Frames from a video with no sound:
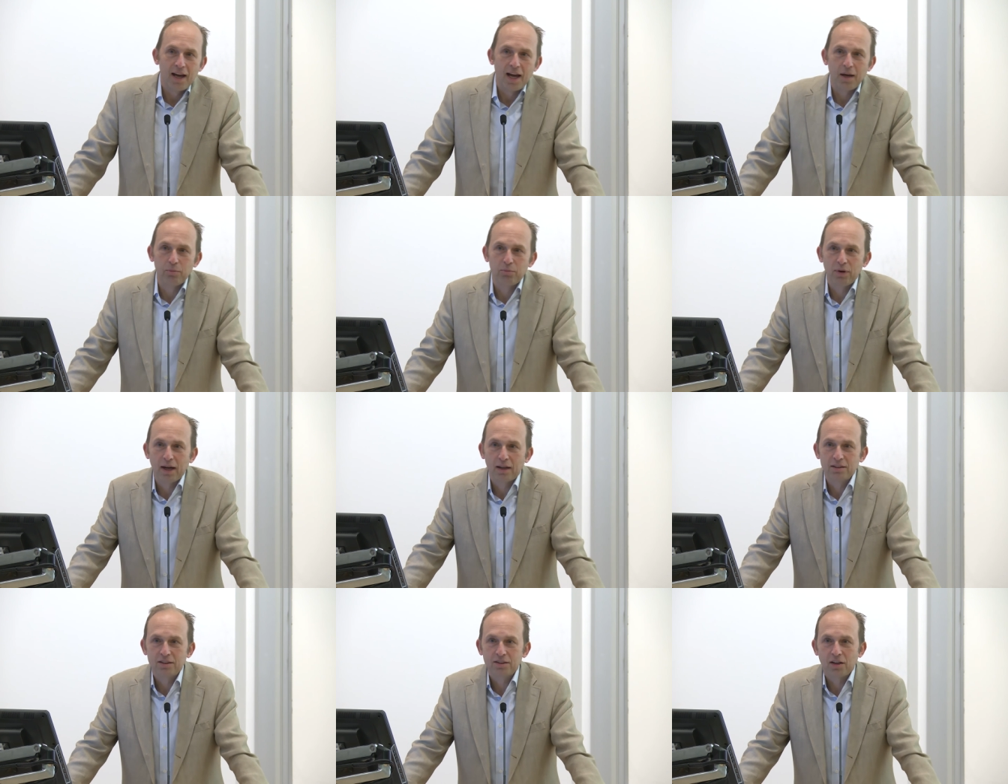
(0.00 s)
and
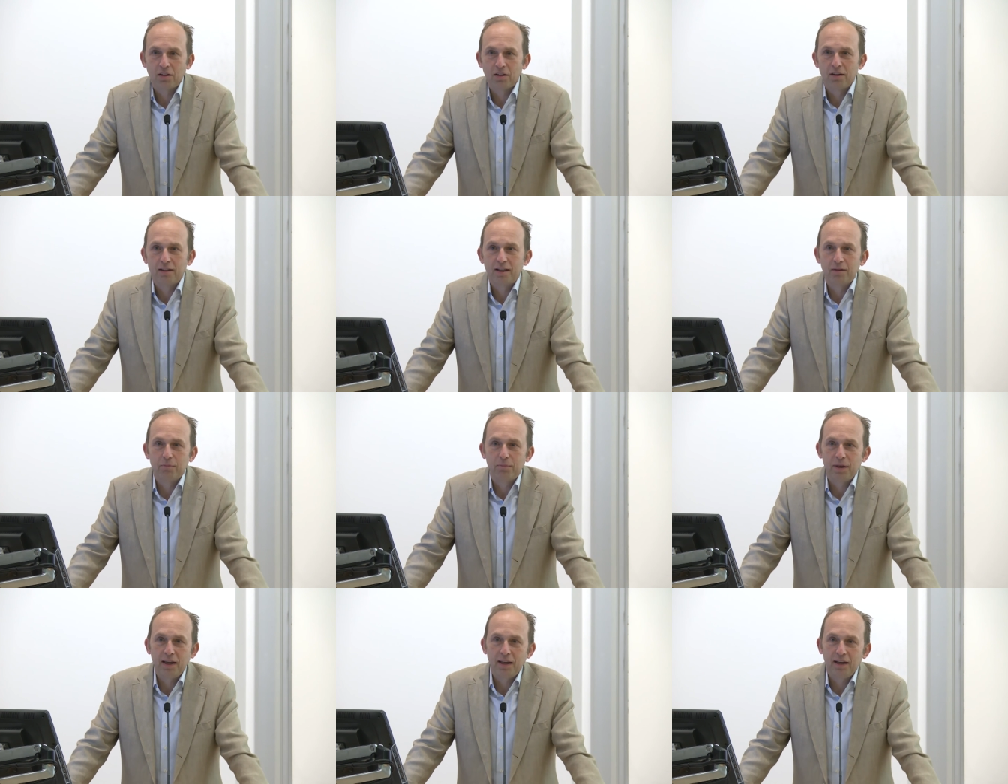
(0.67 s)
Brown started
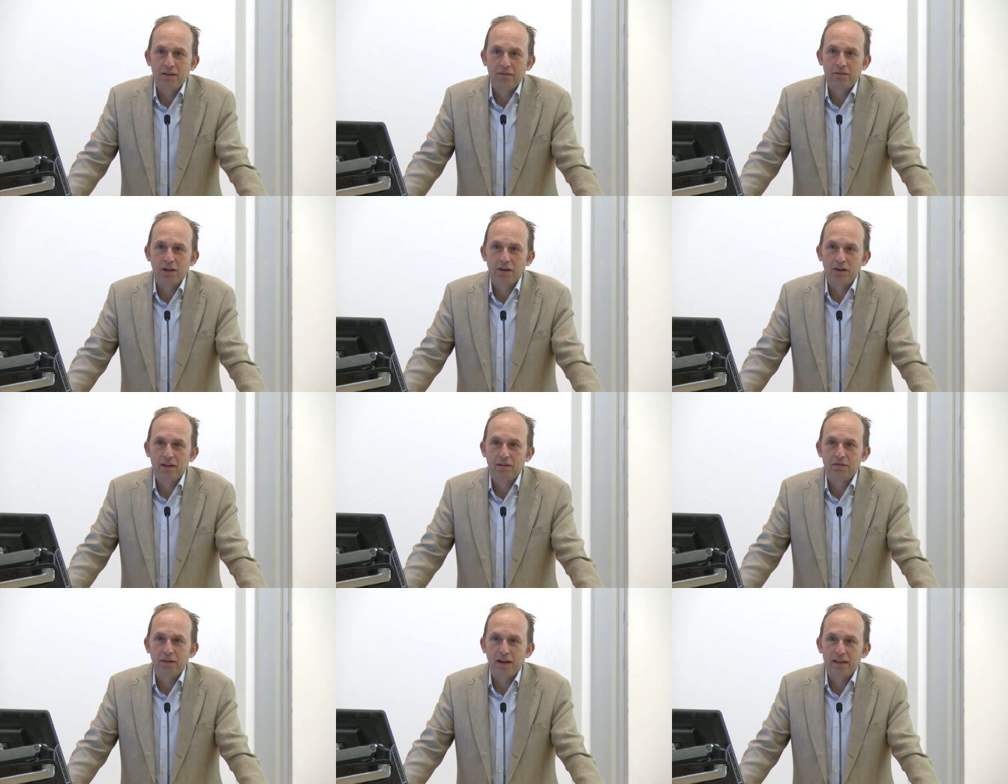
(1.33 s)
competing
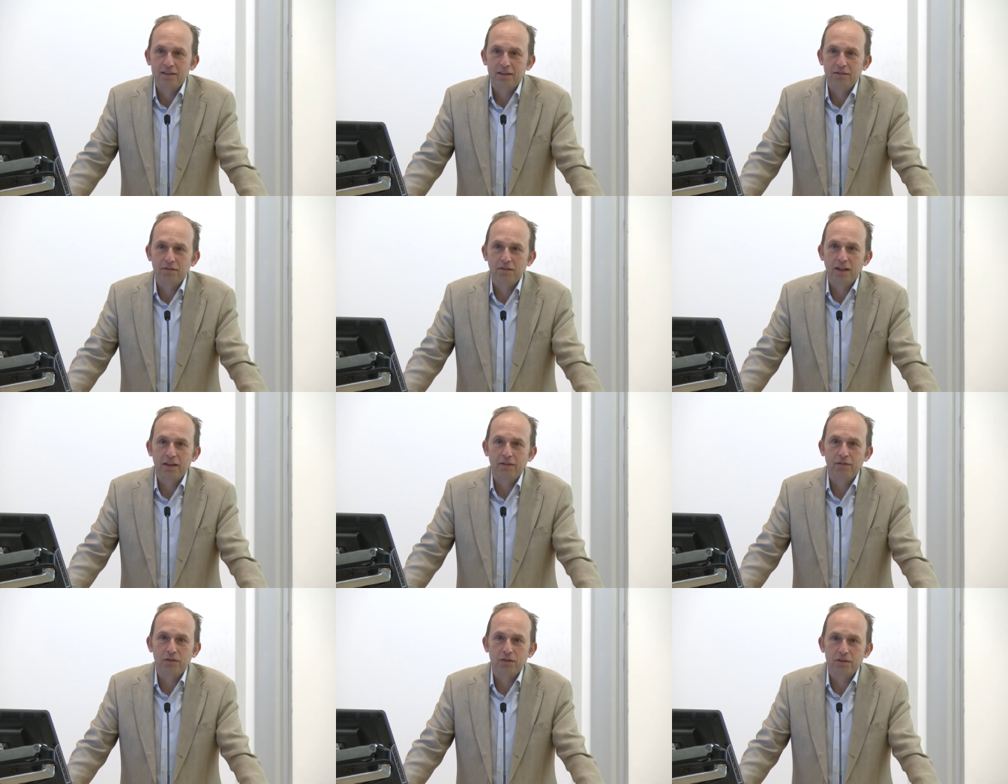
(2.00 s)
very
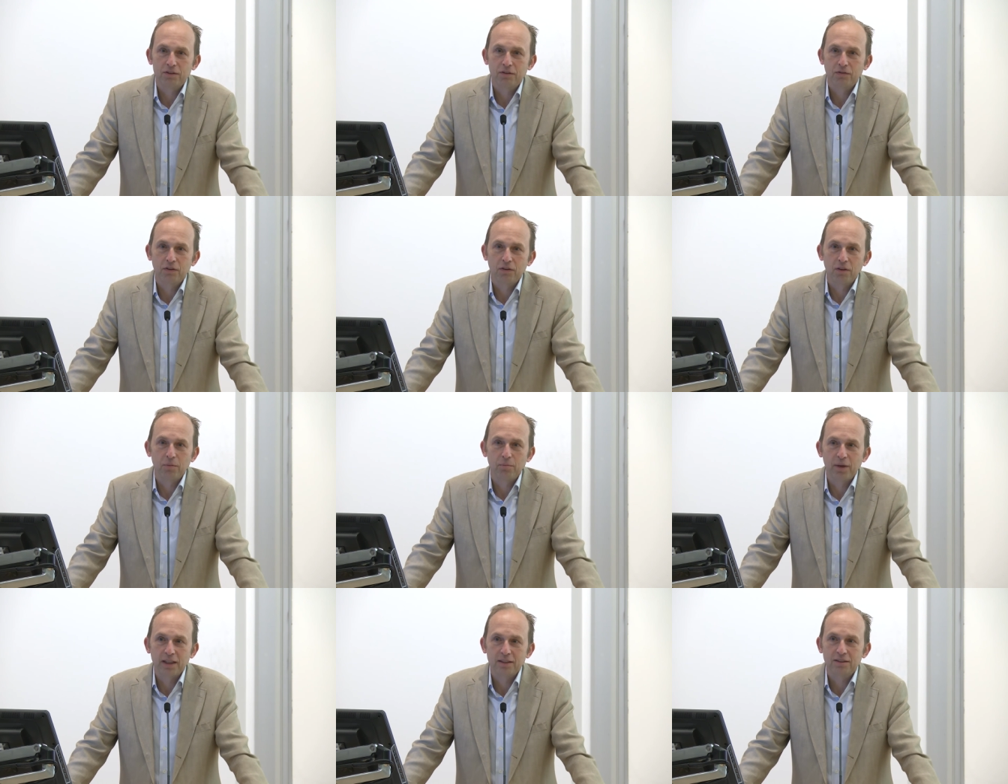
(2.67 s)
effectively for, for the
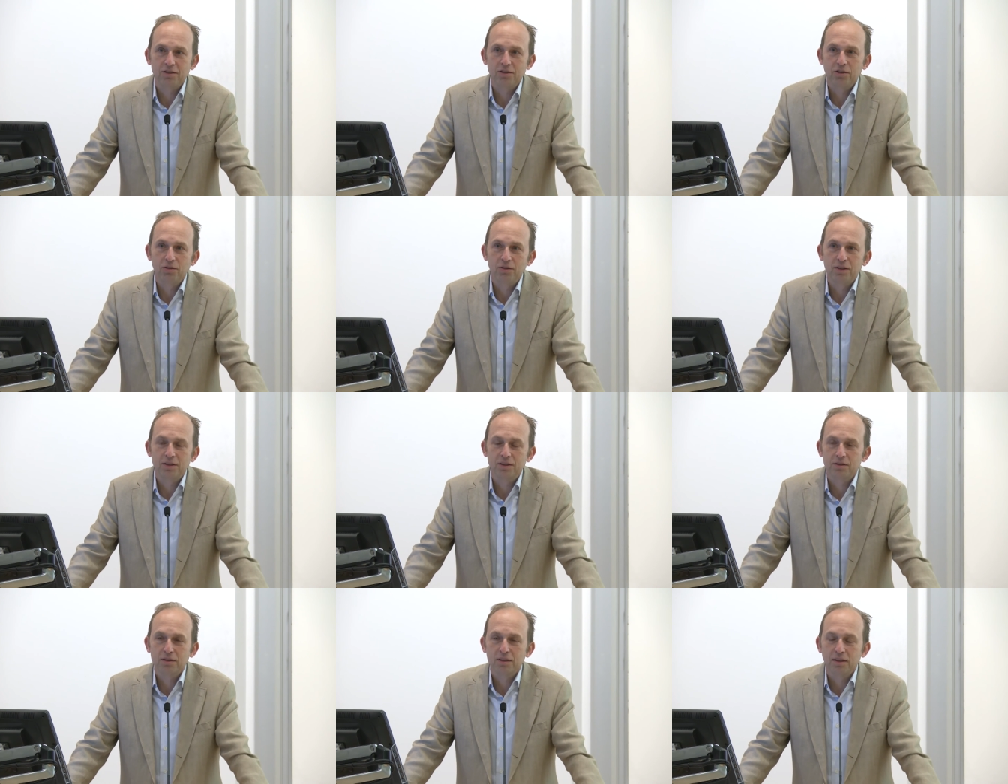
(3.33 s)
best
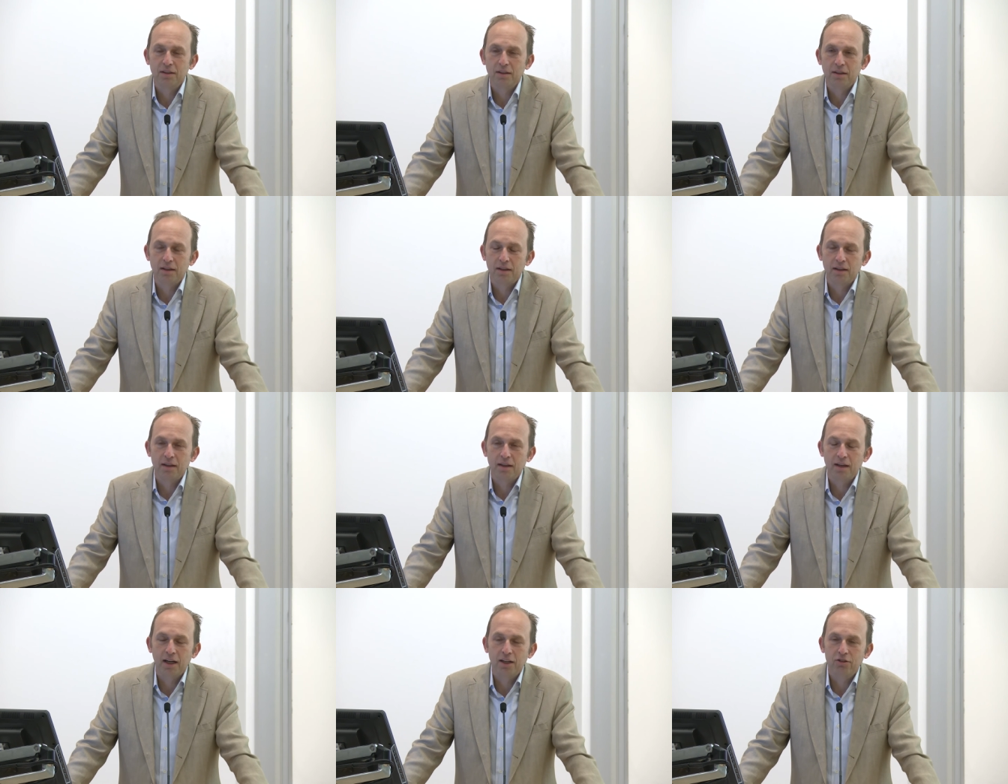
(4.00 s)
students in
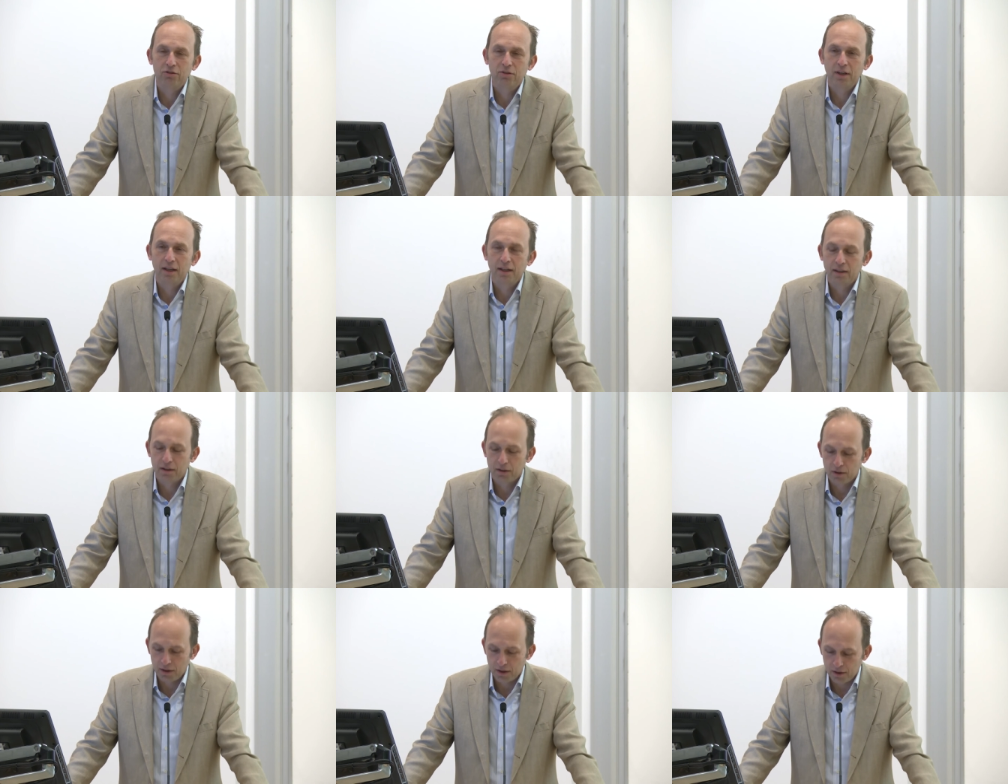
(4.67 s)
the country and
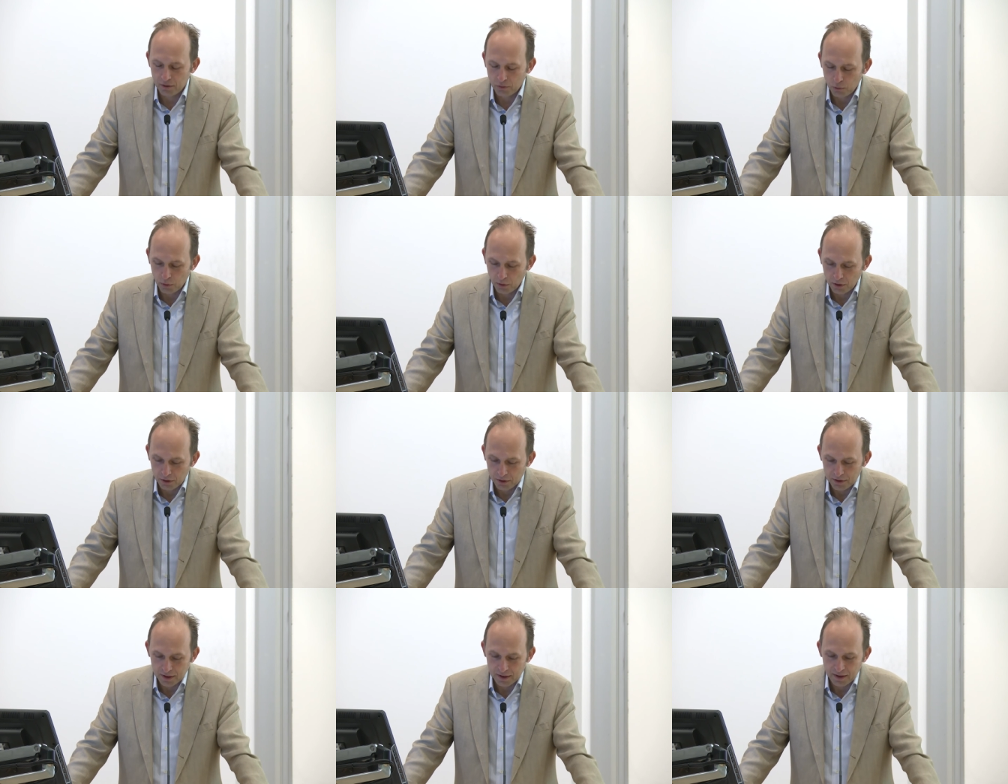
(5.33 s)
in, in the
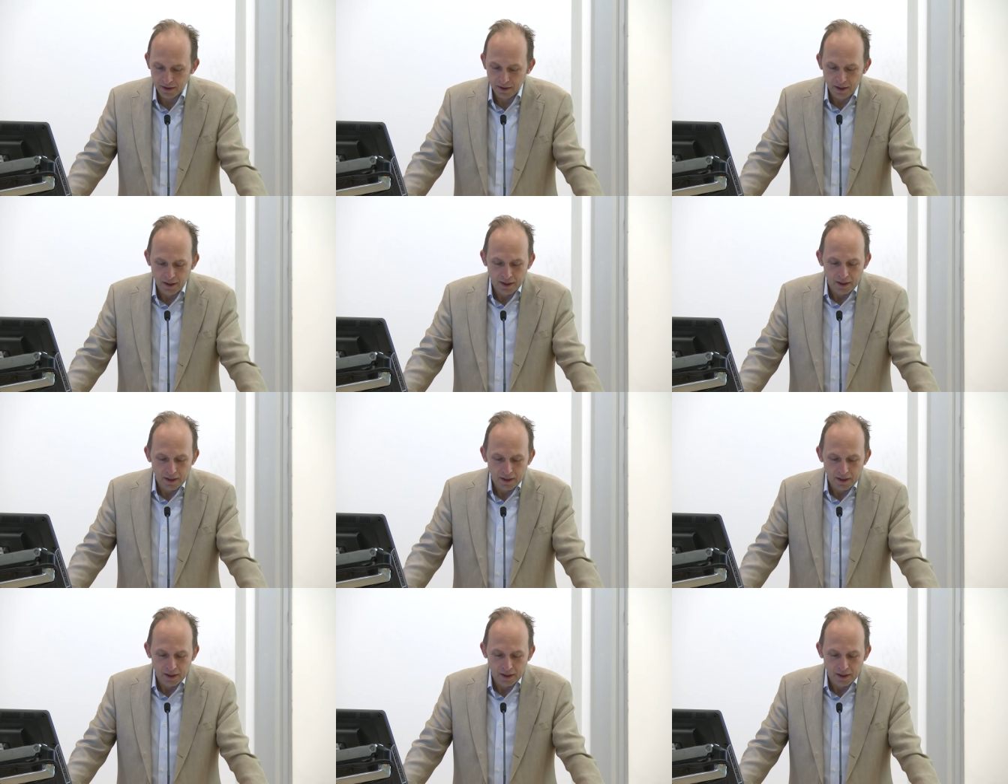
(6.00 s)
world, and